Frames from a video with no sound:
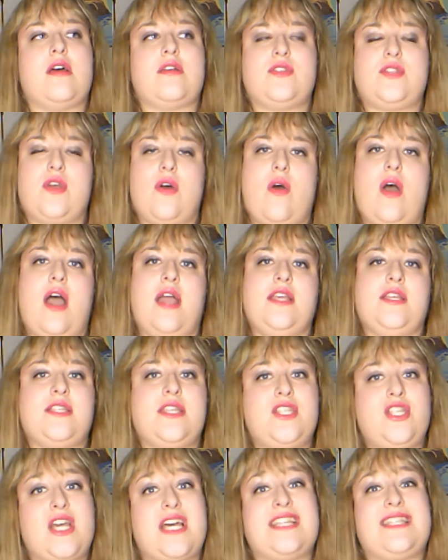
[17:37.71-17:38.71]
So I
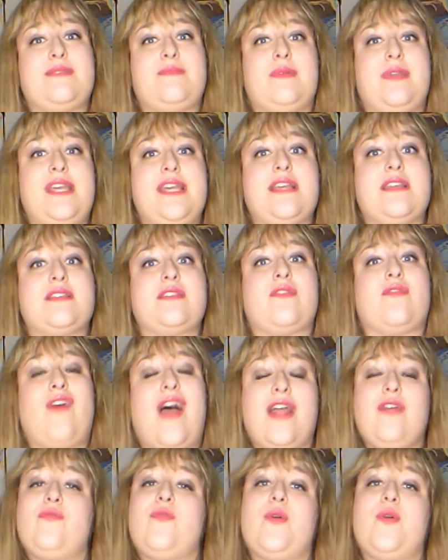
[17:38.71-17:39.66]
suggest please fight